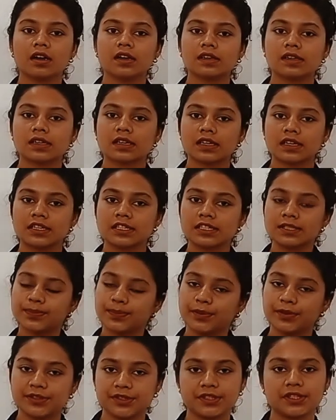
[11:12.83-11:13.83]
cause
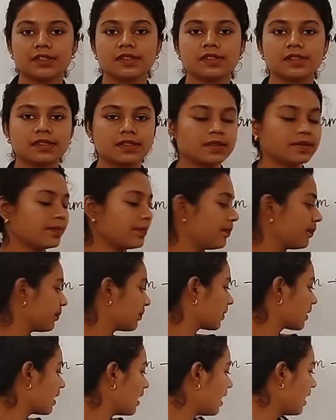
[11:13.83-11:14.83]
poisons.
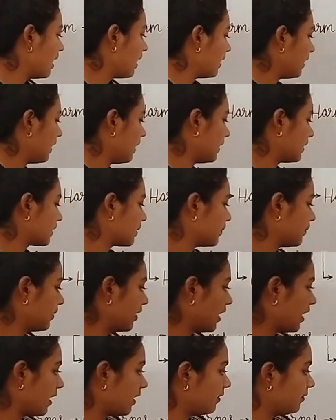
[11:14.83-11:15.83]
Next we
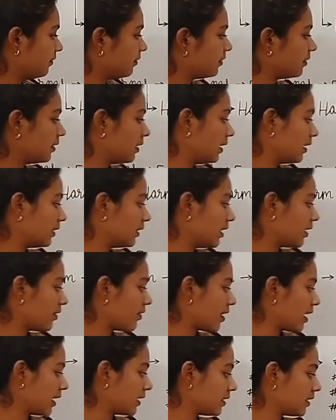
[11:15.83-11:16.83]
have the
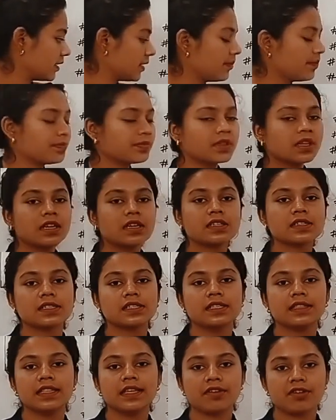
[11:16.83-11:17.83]
rat. See,
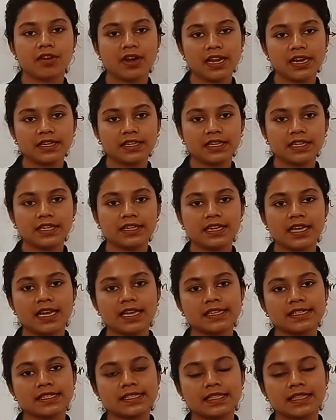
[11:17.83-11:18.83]
the rat, it has
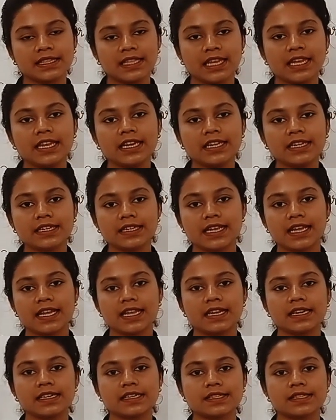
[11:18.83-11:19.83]
thin
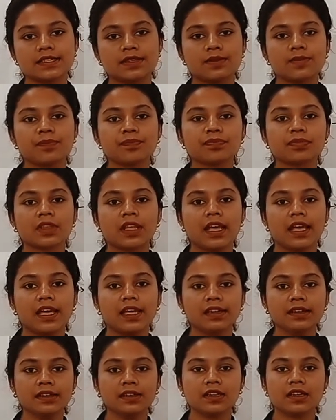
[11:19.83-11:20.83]
tails and
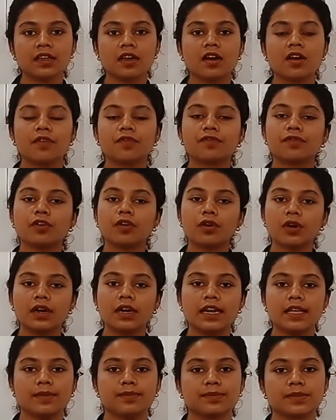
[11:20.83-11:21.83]
4
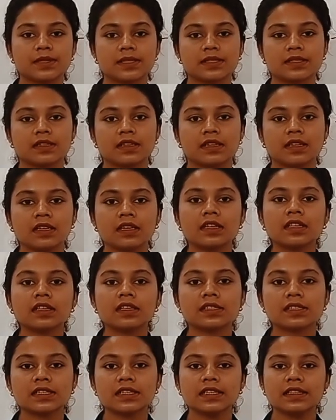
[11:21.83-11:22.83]
limbs.
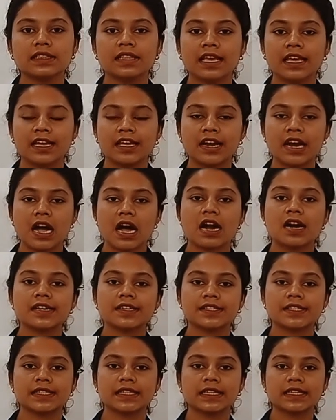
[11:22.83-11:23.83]
See, there are
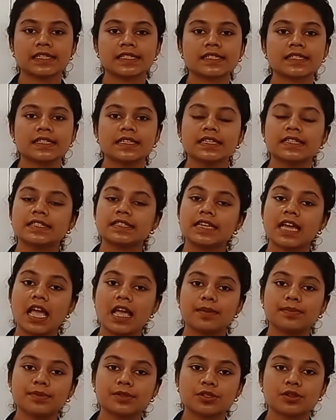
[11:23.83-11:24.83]
60
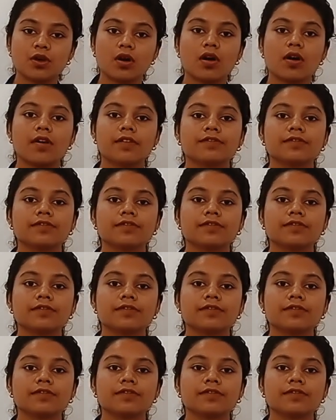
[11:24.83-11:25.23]
types of